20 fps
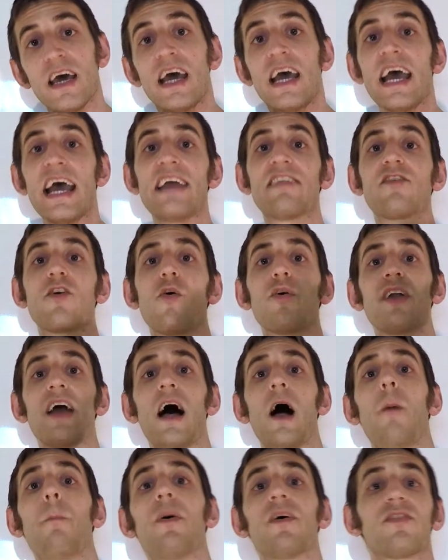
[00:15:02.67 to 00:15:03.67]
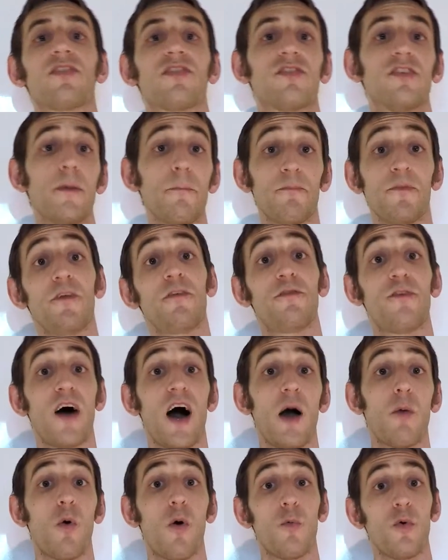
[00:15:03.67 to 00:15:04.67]
It's going to help us
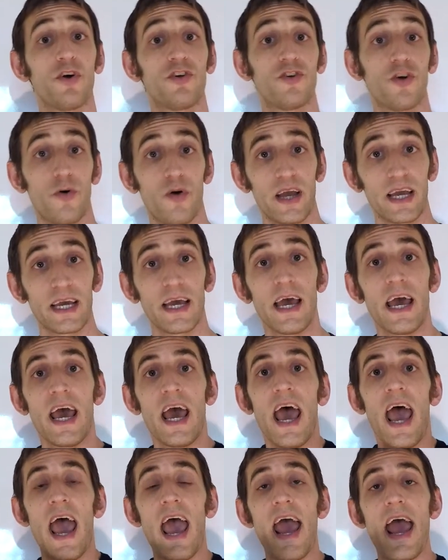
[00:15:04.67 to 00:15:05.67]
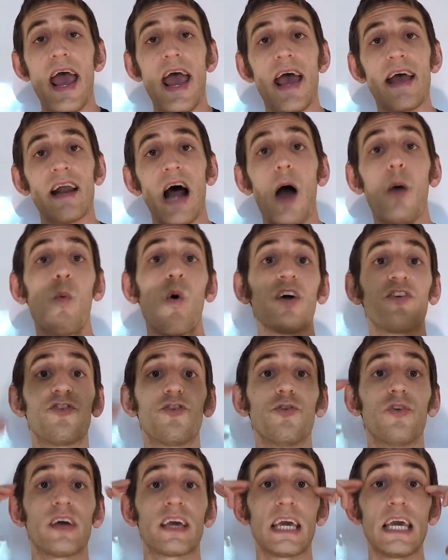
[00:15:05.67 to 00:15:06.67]
simplify what we're doing, and I want
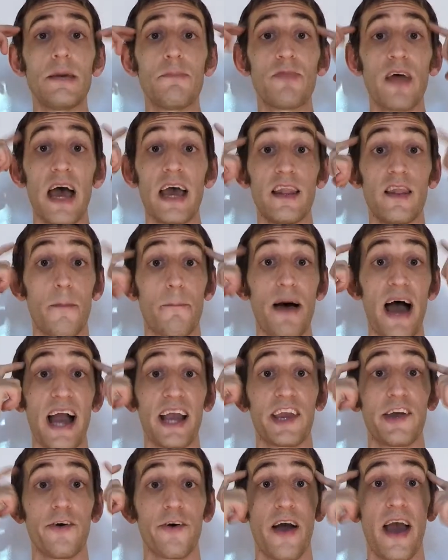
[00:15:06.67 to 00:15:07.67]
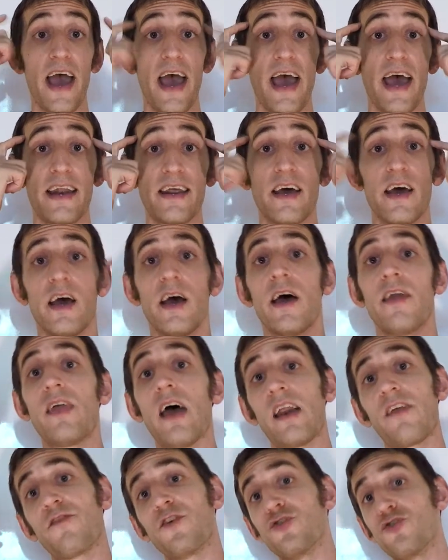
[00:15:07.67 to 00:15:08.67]
you to keep that in the back of your head, that
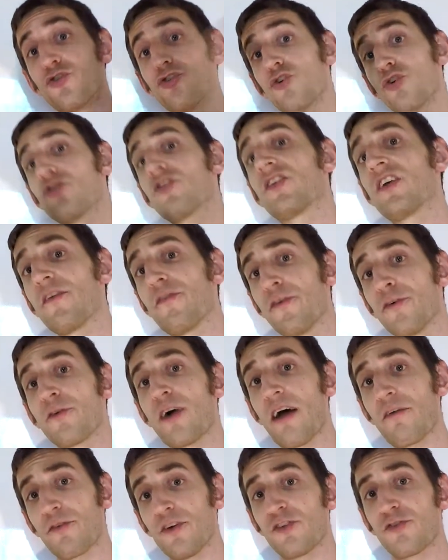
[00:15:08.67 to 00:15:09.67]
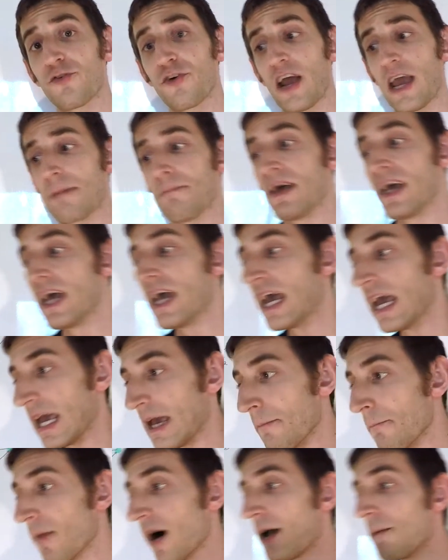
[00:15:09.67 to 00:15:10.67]
if you choose a different reference frame, it
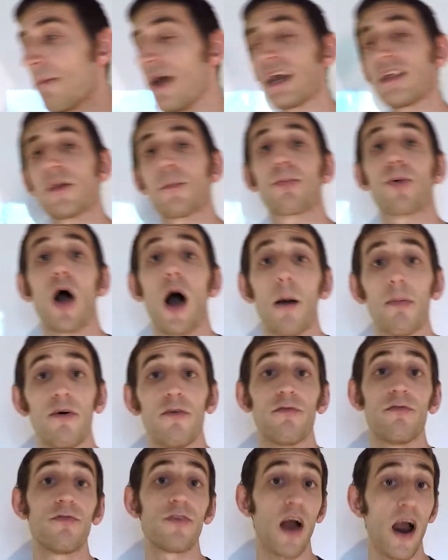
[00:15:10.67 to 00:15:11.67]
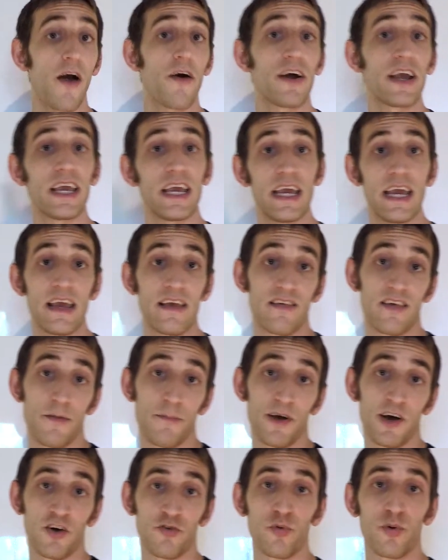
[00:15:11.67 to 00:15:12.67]
might make the problem very easy,
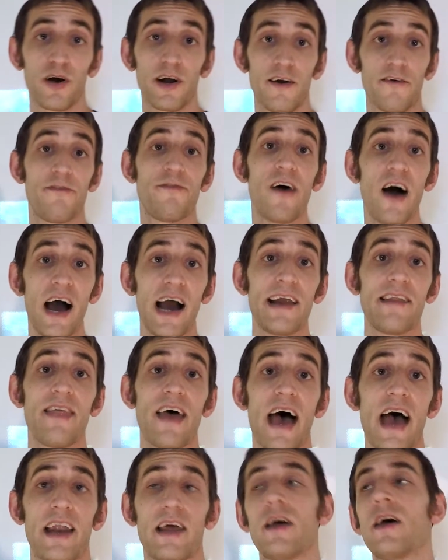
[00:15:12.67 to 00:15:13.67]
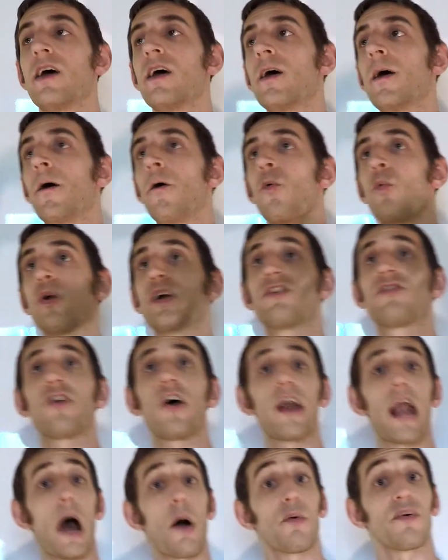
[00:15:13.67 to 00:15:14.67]
because we're going to find that we
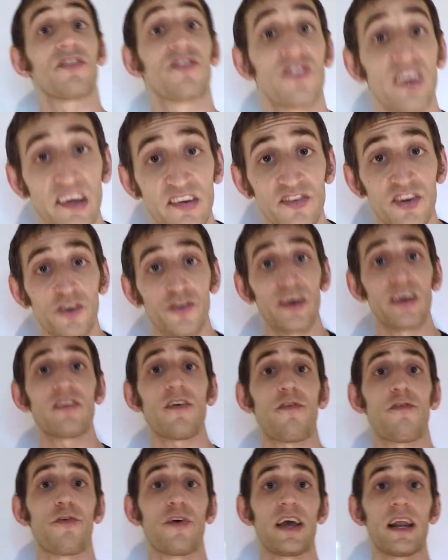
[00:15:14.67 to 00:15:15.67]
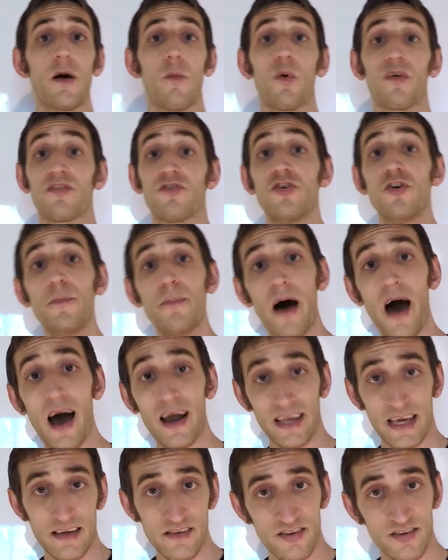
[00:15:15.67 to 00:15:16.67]
start out with 6 degrees of freedom with two
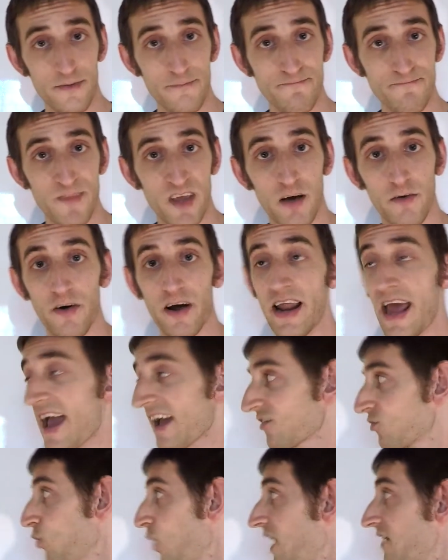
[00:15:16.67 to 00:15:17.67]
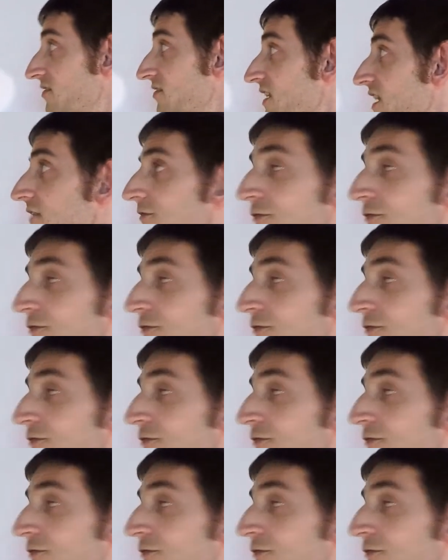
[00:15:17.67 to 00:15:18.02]
bodies, right? X, Y, Z